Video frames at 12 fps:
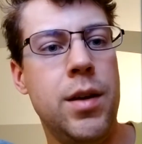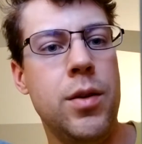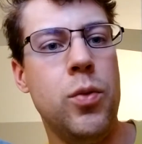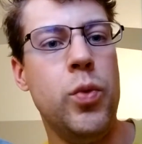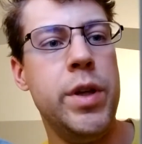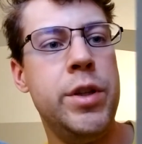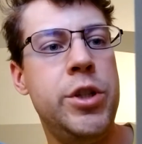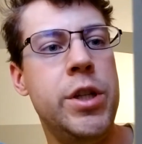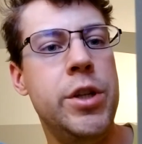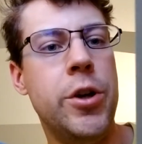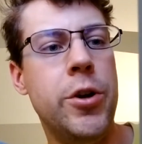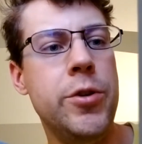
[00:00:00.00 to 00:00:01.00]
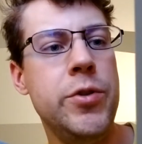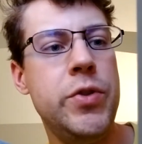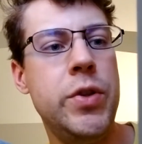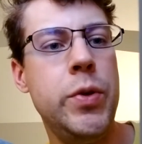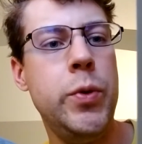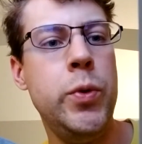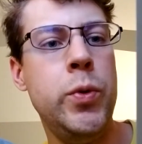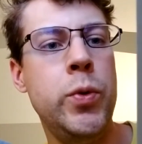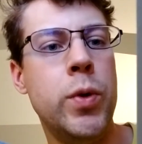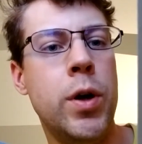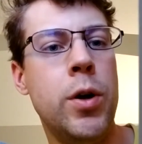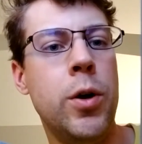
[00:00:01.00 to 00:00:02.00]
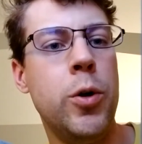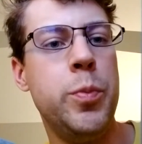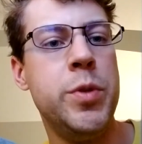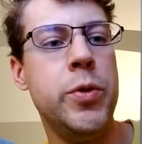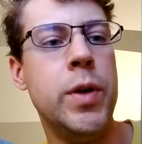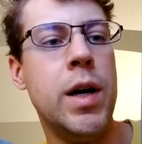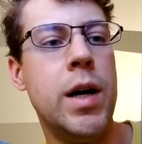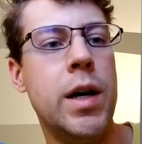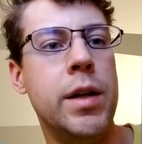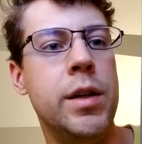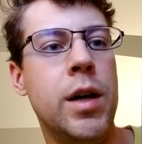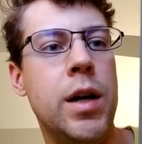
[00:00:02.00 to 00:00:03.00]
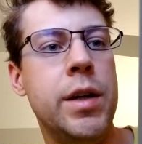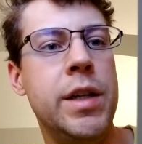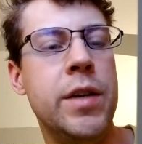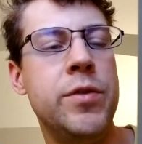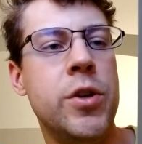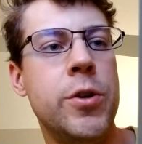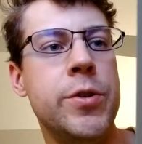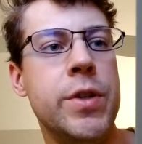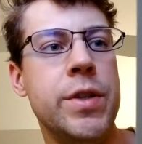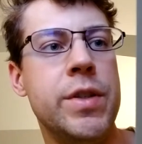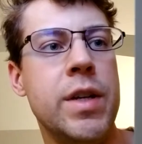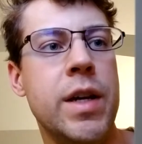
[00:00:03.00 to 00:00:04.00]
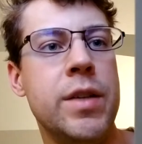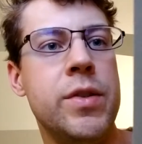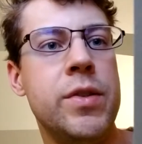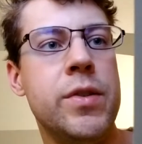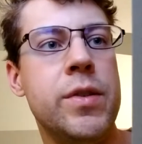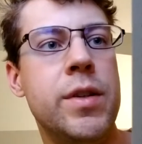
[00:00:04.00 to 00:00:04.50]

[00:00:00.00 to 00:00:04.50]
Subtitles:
When she turns to her hope to God, God gives her success.